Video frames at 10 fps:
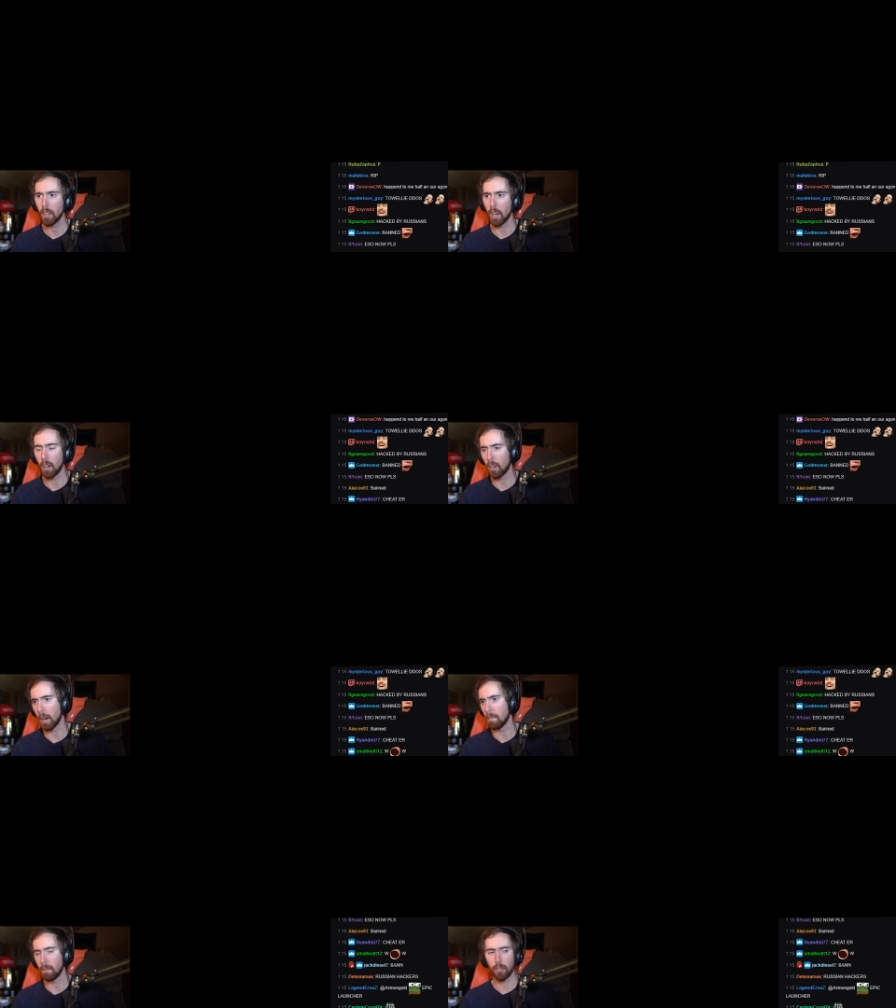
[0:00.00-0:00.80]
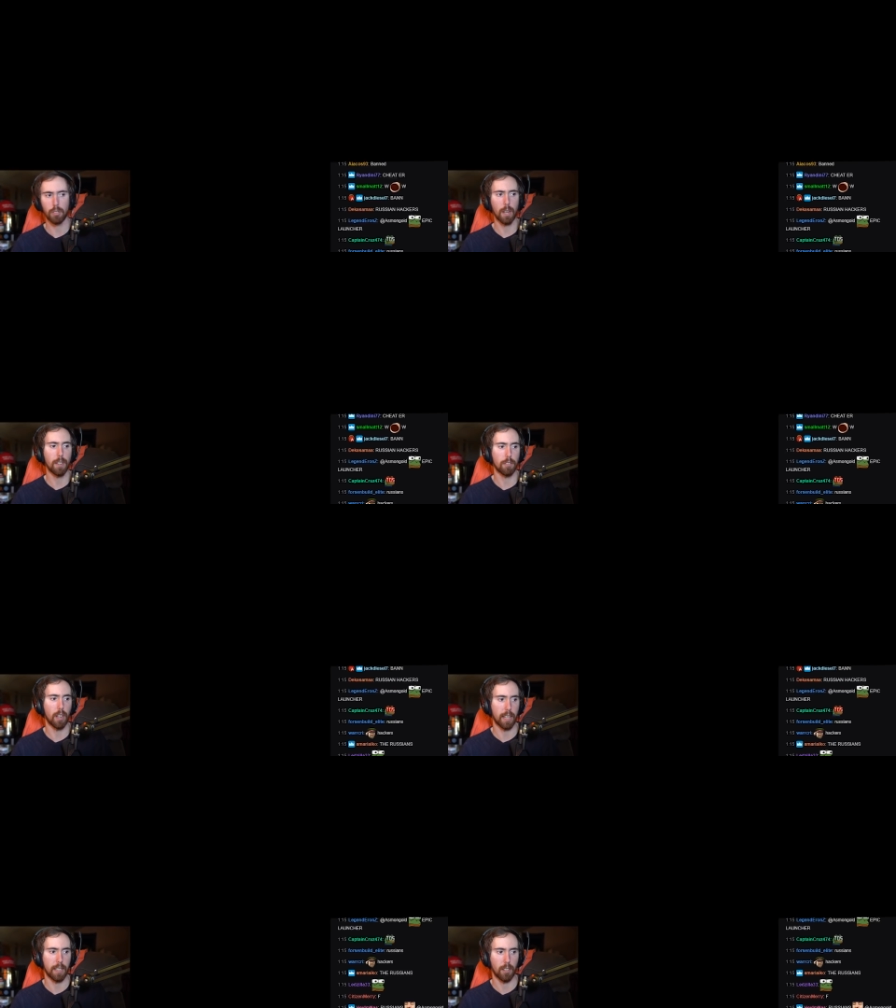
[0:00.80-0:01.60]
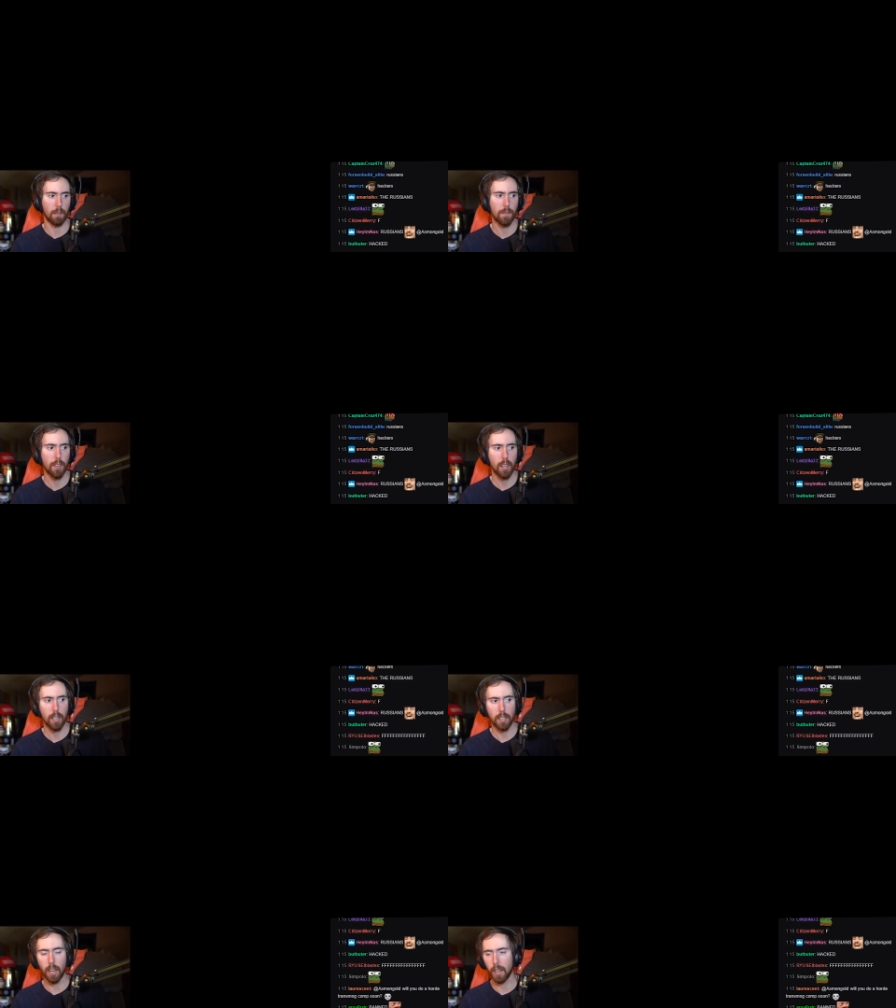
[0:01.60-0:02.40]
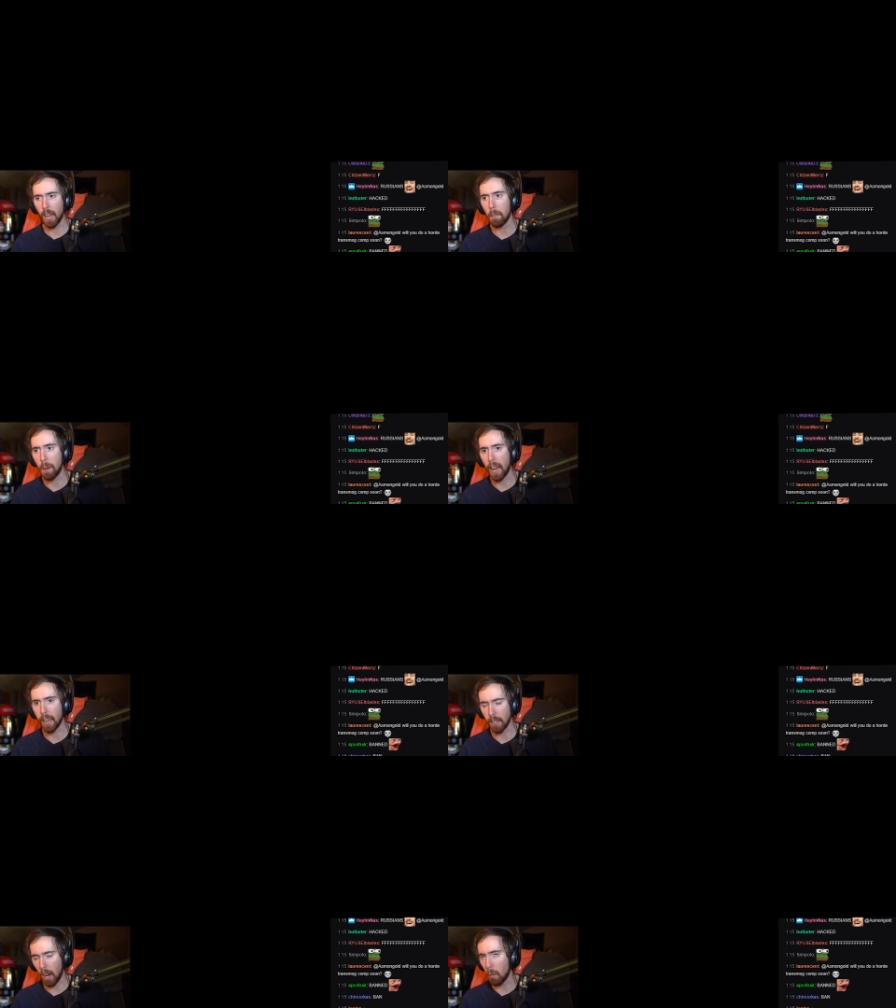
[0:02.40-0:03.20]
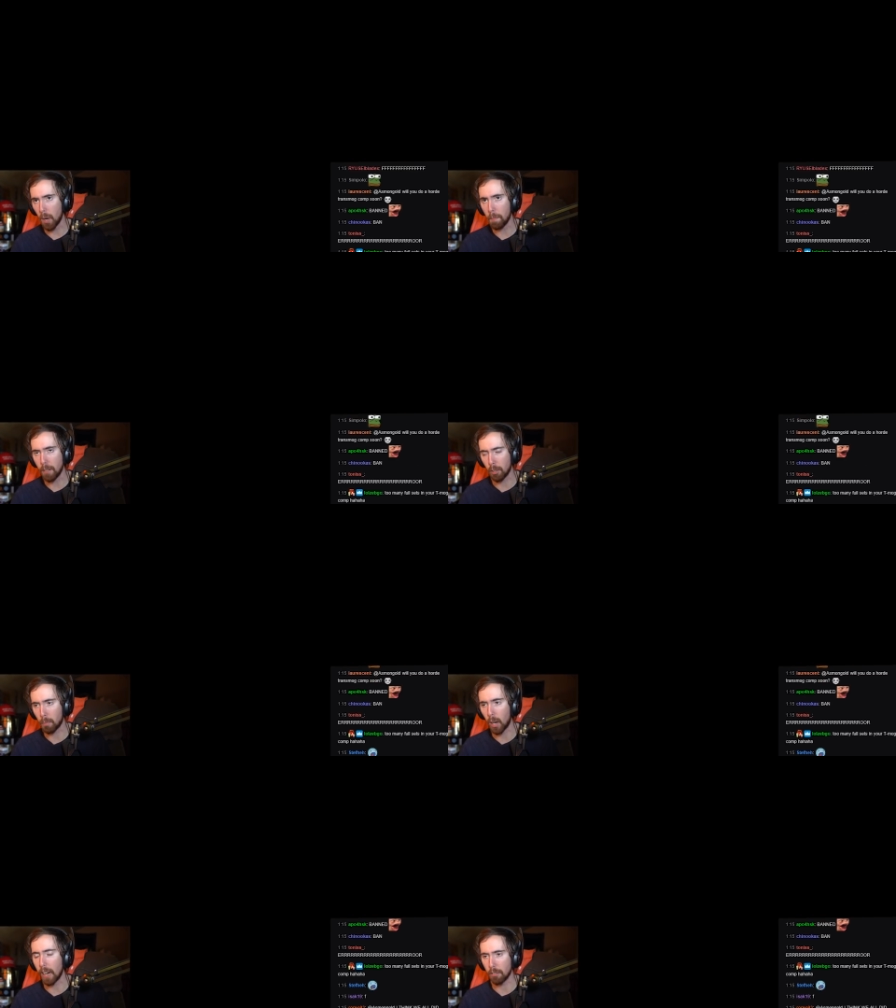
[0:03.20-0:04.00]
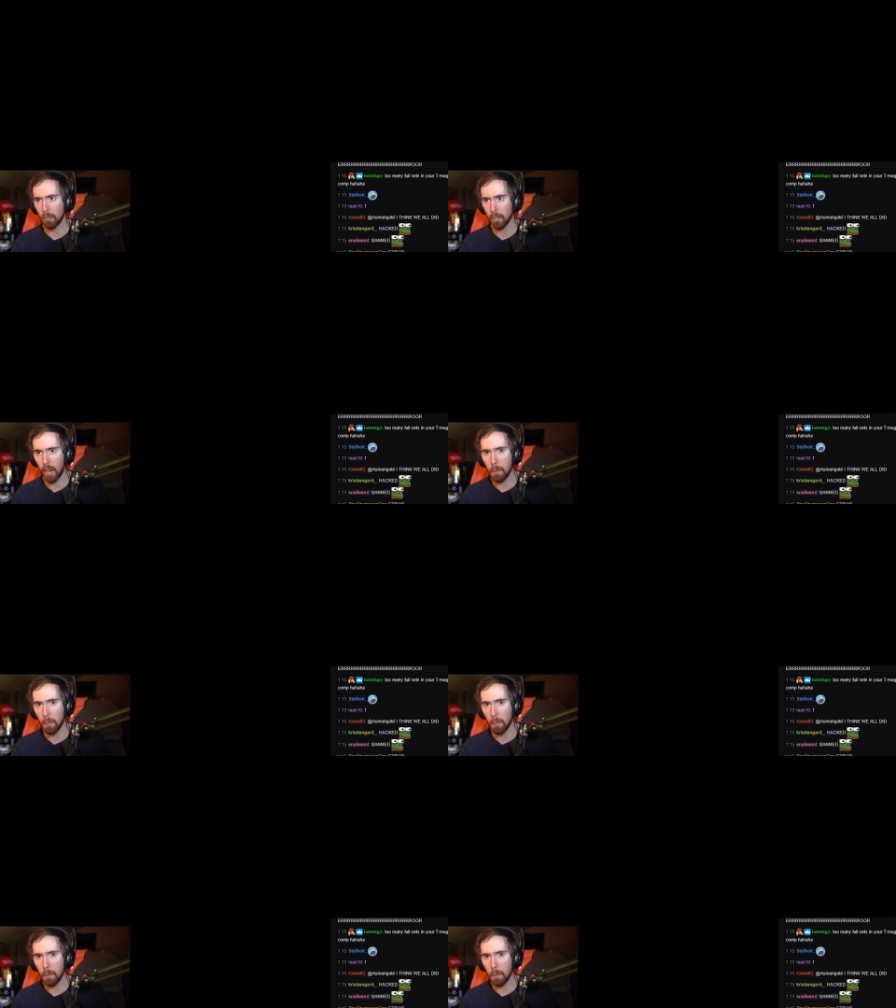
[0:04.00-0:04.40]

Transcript: All right, just give it a second here. Yeah, I got banned. I wouldn't be surprised, okay?